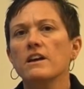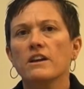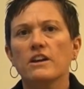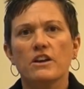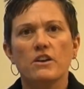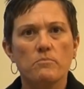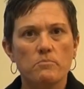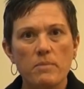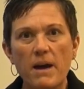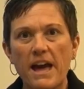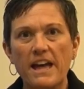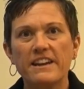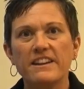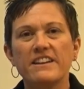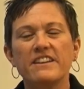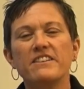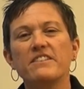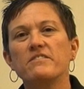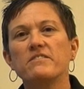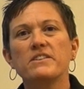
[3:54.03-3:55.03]

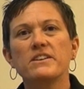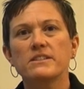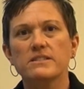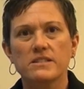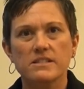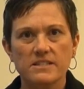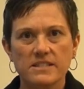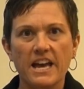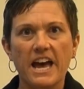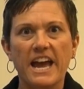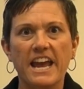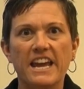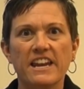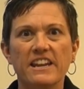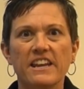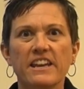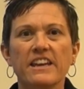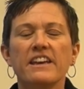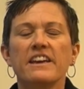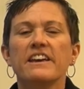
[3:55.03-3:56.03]
competitive
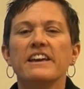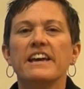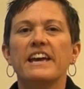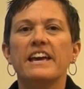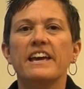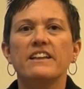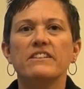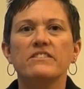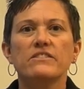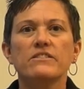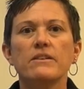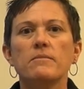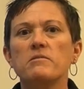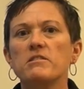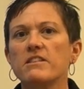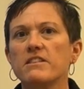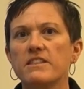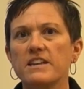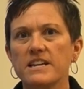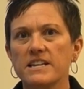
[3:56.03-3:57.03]
society. And some
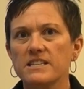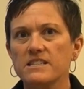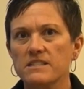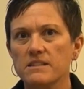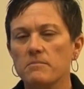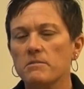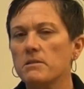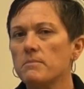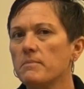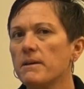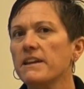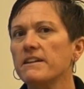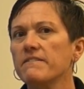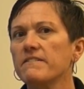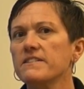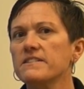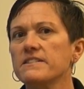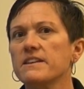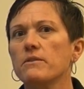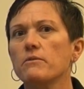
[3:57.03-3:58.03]
of the
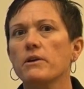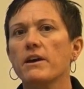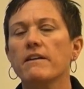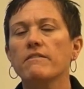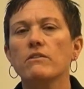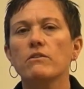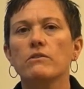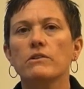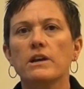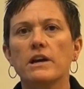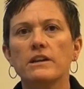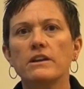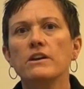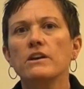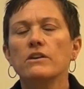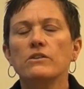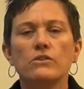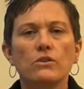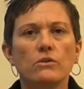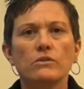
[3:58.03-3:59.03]
benefits that we have going on
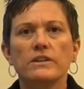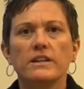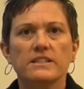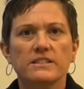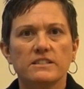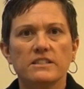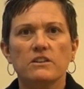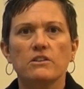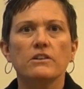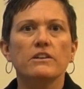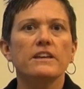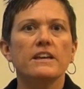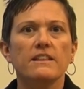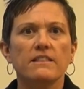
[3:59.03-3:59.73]
don't necessarily